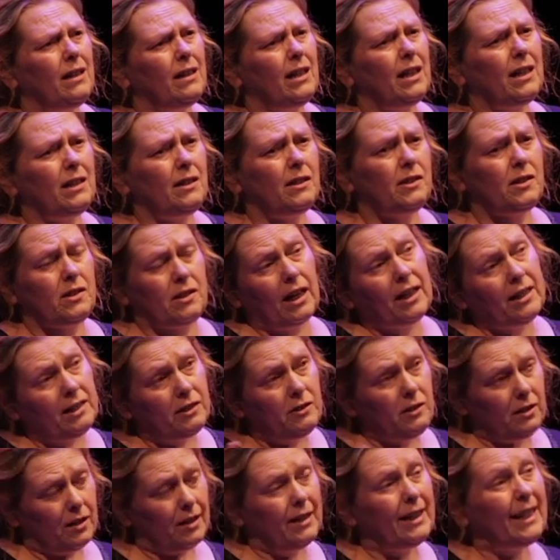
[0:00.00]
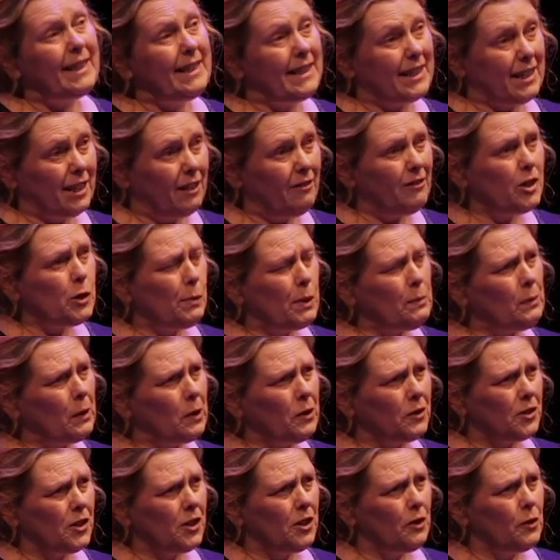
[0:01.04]
And later, as people
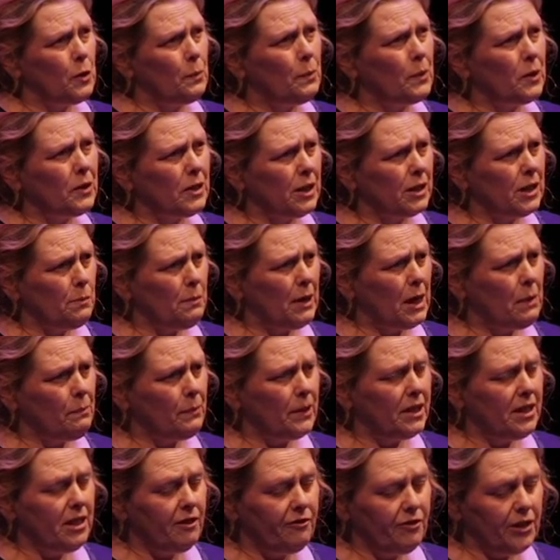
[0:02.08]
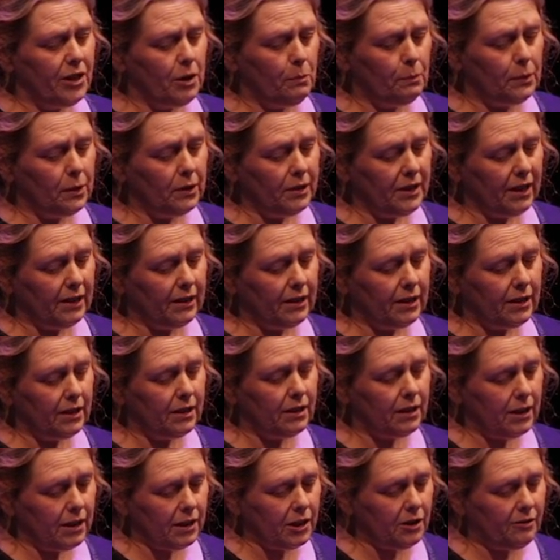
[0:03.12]
got to know the product, about belief in the
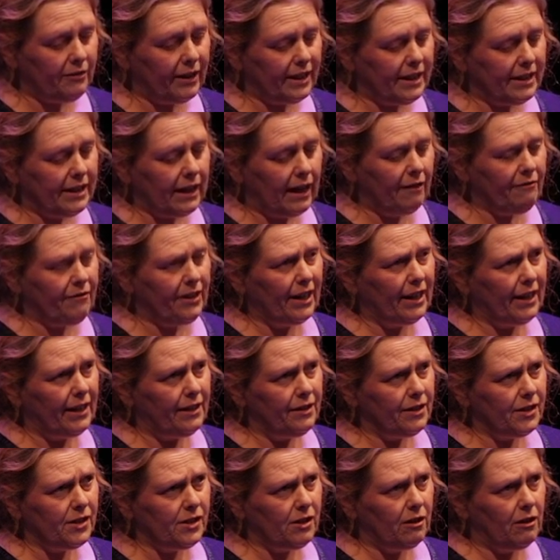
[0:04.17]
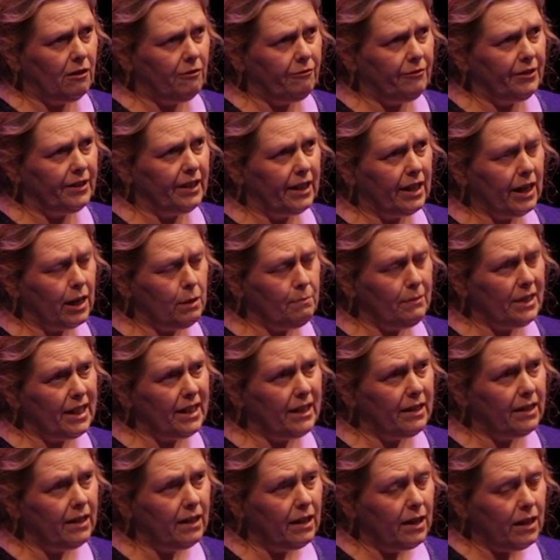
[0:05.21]
product, it's great to have that in the staff when they come
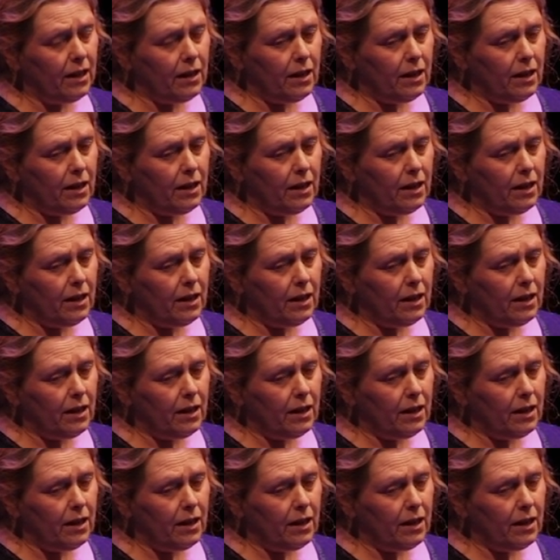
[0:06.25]
in.